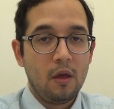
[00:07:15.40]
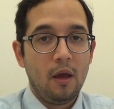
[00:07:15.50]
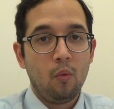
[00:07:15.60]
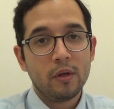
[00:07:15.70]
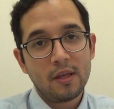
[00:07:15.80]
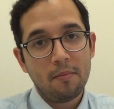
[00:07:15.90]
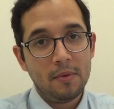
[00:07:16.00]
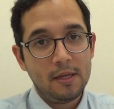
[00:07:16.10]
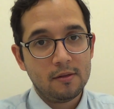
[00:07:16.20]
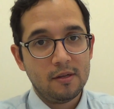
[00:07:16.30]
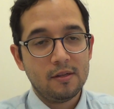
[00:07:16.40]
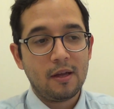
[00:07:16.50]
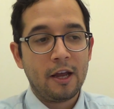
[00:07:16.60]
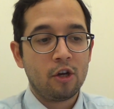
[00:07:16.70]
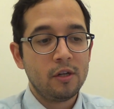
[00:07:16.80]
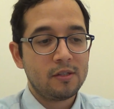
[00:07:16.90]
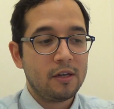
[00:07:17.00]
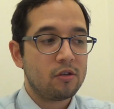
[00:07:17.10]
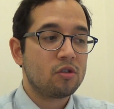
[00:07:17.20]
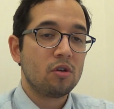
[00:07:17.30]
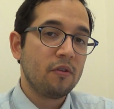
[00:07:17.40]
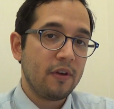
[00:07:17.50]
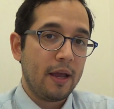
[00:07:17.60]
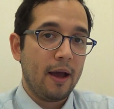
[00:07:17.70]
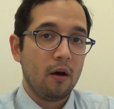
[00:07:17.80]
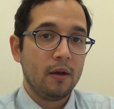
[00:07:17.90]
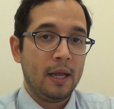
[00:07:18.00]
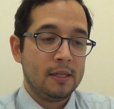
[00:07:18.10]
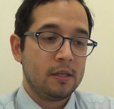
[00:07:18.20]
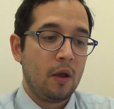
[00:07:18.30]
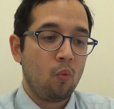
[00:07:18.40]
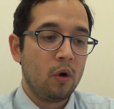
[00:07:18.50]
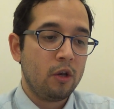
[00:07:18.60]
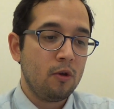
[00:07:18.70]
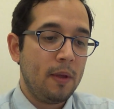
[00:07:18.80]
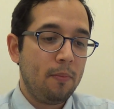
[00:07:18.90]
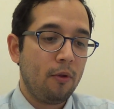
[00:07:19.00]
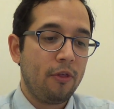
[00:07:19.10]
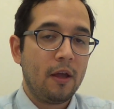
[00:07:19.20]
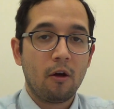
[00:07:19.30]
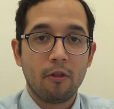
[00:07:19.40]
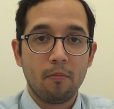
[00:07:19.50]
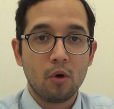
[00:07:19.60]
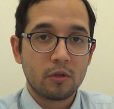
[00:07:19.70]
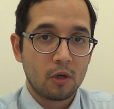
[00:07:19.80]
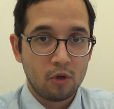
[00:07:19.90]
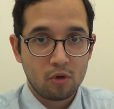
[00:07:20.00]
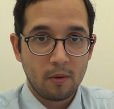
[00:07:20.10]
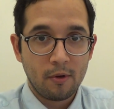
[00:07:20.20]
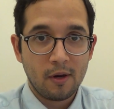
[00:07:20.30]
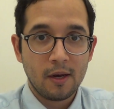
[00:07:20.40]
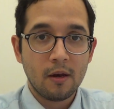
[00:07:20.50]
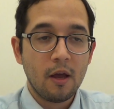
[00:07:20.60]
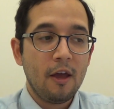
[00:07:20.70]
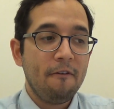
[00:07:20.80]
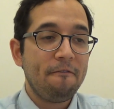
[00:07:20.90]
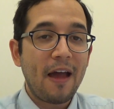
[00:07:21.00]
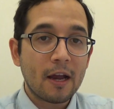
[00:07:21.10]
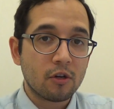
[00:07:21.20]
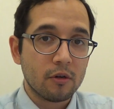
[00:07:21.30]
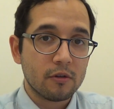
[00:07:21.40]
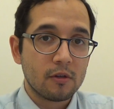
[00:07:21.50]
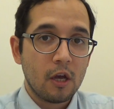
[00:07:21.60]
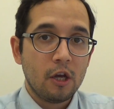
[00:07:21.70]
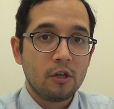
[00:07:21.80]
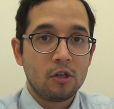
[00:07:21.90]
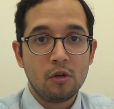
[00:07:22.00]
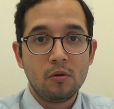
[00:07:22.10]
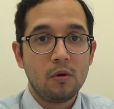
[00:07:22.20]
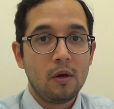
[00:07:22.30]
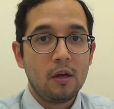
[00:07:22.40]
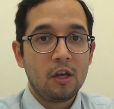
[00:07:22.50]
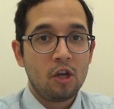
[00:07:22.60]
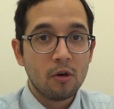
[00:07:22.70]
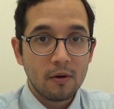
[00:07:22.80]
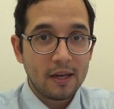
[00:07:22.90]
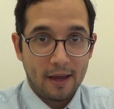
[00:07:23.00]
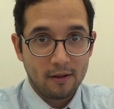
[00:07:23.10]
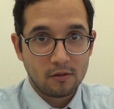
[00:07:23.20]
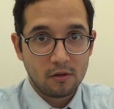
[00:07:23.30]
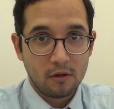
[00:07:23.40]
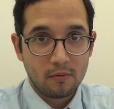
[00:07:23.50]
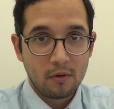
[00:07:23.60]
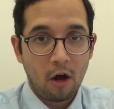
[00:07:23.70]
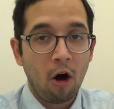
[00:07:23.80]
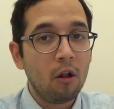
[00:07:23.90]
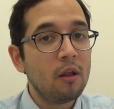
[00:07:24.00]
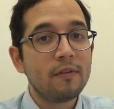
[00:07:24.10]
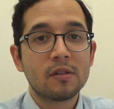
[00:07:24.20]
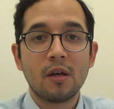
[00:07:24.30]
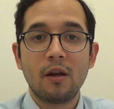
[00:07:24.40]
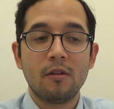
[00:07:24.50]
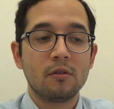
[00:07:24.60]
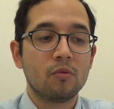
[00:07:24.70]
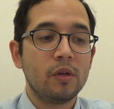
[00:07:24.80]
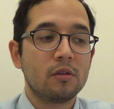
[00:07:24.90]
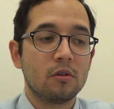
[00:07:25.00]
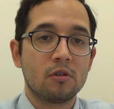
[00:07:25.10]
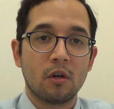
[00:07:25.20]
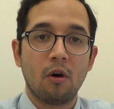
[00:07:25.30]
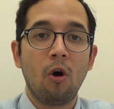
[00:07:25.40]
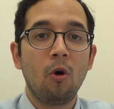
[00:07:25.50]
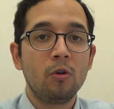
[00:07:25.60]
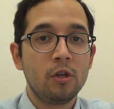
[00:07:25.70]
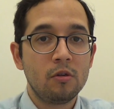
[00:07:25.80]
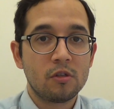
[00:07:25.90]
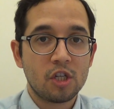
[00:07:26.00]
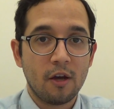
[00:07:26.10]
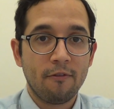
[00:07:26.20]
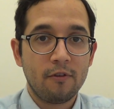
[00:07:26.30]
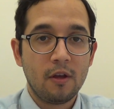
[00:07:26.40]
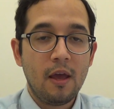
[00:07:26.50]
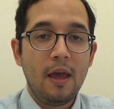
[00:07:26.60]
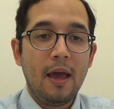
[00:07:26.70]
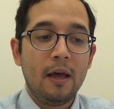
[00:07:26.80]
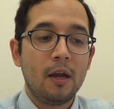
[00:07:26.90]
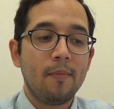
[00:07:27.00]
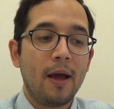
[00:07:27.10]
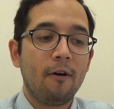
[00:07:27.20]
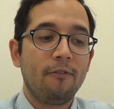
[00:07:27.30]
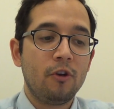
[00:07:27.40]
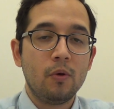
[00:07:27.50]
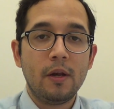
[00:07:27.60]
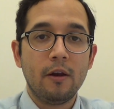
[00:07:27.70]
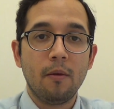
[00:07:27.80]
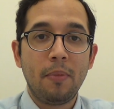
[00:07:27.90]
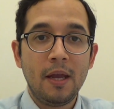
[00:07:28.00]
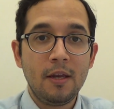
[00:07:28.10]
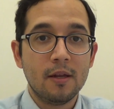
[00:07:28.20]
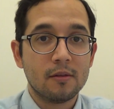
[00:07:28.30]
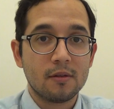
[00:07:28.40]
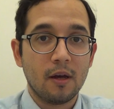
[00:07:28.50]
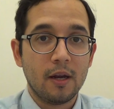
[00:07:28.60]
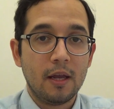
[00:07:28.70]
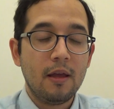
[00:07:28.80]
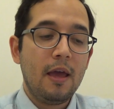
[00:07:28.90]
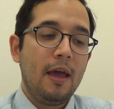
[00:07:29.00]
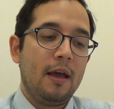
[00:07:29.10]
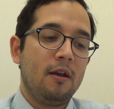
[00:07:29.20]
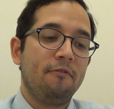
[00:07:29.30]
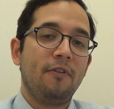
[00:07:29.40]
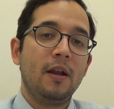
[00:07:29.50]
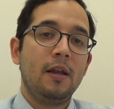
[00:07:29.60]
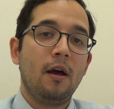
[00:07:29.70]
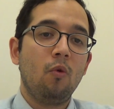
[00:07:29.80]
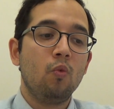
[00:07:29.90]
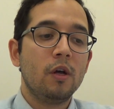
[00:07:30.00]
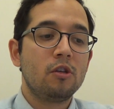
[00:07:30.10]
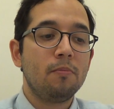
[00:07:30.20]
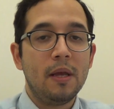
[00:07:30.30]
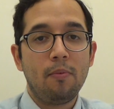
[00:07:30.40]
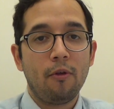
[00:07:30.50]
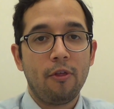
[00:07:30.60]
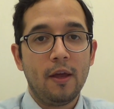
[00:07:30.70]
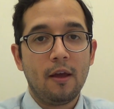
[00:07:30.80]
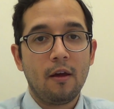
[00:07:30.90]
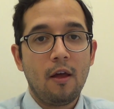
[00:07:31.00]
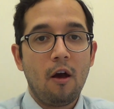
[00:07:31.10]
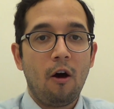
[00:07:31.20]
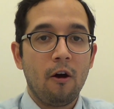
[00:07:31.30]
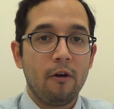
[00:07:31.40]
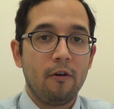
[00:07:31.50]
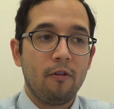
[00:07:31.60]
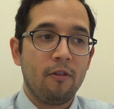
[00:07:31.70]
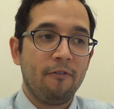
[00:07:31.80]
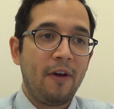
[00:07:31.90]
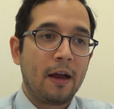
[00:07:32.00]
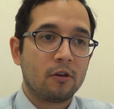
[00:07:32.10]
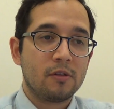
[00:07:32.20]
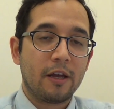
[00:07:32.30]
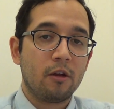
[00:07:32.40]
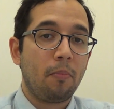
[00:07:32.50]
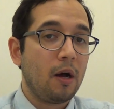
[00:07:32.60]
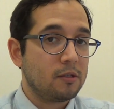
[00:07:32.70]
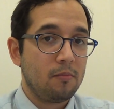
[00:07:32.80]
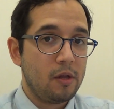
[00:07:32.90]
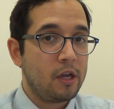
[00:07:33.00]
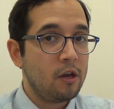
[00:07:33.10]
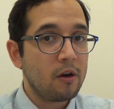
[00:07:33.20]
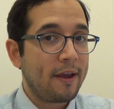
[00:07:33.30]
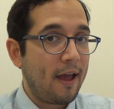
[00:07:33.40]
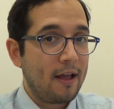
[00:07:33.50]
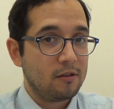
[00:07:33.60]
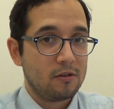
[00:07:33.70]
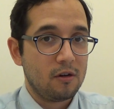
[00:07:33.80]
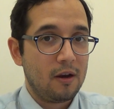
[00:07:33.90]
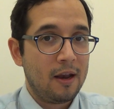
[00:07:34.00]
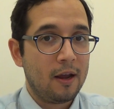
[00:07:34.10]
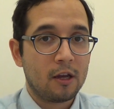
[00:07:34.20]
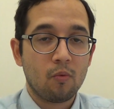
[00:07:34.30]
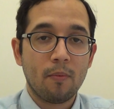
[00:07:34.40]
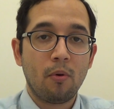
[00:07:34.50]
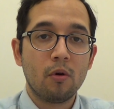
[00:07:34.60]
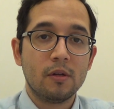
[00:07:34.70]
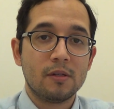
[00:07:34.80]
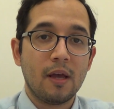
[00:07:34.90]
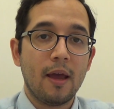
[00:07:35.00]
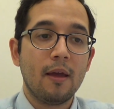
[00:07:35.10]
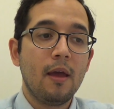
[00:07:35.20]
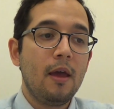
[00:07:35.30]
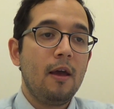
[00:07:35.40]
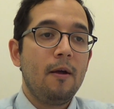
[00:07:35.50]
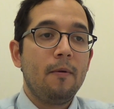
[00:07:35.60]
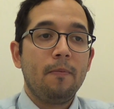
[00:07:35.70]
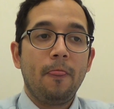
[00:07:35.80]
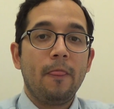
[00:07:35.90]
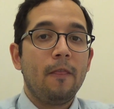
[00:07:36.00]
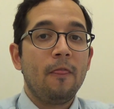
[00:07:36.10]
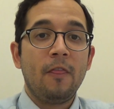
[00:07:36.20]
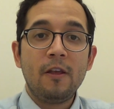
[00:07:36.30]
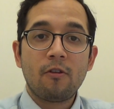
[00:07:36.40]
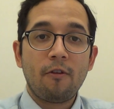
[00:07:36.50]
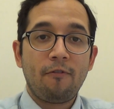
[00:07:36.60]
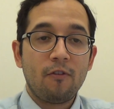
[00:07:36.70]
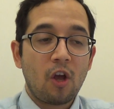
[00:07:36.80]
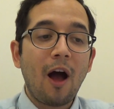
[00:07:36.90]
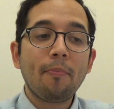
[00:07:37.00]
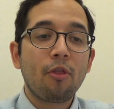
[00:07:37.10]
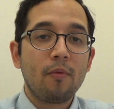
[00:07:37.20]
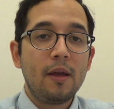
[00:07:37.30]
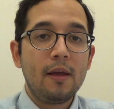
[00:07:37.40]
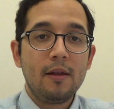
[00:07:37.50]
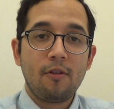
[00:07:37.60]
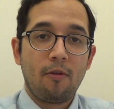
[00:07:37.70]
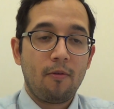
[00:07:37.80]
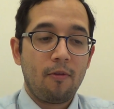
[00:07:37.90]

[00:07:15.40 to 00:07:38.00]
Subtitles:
And what that means is I could send a survey out and say, what do people think are the most contributing factors to curing cancer? All of a sudden, this research took a whole new shift, and I'm now doing an opinion study, and I'm finding out what do people think are the factors that could possibly cure cancer. And I could report and say, these are the top 3